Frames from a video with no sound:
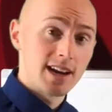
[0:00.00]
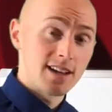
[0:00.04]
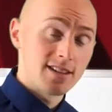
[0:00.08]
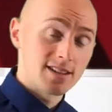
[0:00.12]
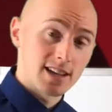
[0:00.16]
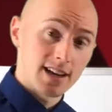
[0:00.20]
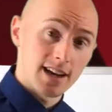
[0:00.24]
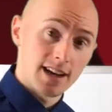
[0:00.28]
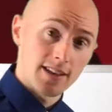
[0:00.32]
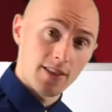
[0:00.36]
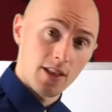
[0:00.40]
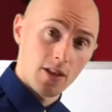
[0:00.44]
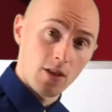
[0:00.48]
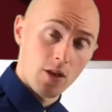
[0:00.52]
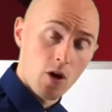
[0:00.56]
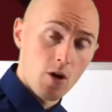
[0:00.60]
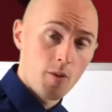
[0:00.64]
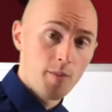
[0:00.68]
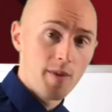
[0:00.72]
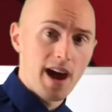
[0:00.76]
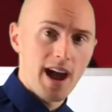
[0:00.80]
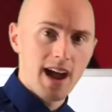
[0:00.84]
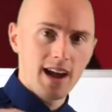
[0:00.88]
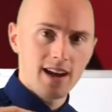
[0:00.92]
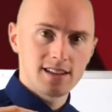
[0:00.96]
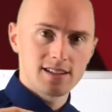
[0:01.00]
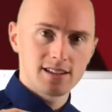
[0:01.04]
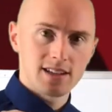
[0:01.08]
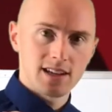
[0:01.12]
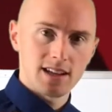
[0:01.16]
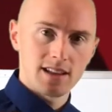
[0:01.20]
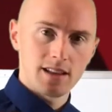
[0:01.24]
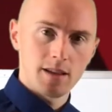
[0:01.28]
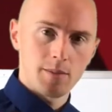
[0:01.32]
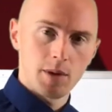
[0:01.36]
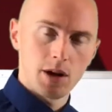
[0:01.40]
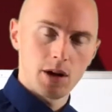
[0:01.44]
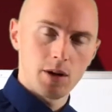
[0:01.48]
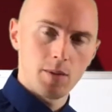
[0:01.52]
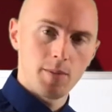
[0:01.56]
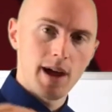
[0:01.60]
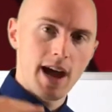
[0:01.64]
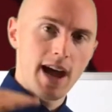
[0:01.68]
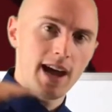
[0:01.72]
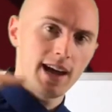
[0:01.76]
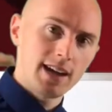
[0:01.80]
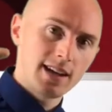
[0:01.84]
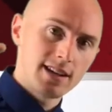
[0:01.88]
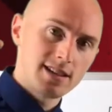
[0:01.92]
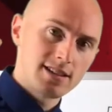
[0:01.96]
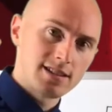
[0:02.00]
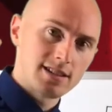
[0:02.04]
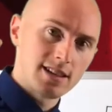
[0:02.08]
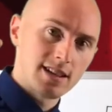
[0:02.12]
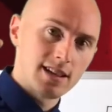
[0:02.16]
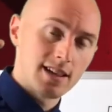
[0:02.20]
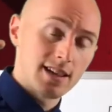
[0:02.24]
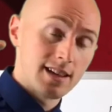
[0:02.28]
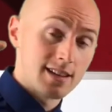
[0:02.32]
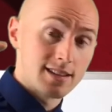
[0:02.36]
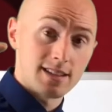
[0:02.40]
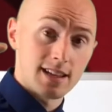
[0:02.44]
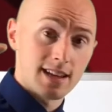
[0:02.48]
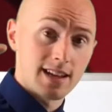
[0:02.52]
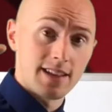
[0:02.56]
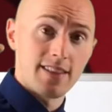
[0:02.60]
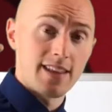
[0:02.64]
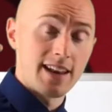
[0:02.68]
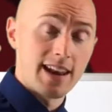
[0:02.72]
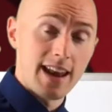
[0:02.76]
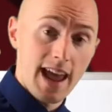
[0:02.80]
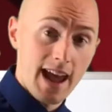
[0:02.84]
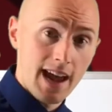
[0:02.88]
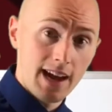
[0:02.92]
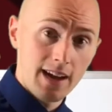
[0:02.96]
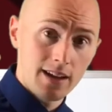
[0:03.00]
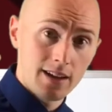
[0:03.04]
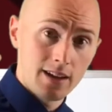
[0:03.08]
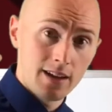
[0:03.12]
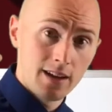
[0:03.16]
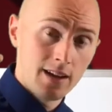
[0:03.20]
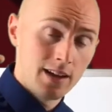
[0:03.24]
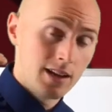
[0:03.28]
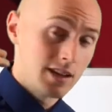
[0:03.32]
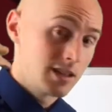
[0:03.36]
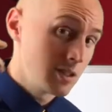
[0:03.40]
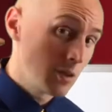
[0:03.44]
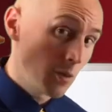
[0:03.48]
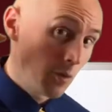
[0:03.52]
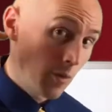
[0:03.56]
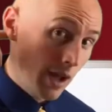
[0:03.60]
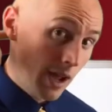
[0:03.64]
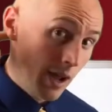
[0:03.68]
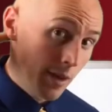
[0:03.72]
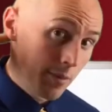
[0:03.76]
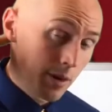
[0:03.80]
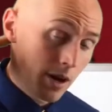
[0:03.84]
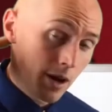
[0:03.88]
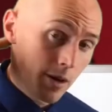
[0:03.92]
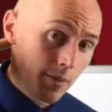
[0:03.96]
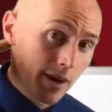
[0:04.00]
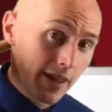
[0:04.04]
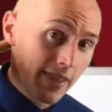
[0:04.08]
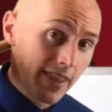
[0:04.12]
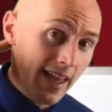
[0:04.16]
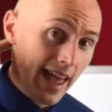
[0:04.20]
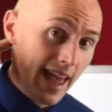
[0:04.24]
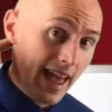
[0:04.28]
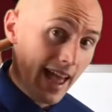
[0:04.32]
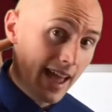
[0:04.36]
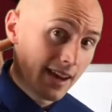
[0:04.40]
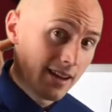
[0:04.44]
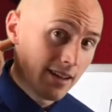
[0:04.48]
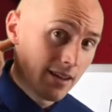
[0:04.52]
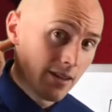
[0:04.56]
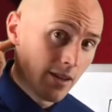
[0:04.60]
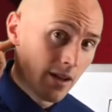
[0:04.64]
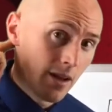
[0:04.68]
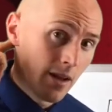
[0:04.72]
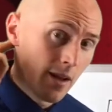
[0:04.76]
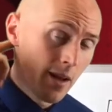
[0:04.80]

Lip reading: Is it in the low back? Is it in the middle back? Is it in the neck? Is it way up here by the head?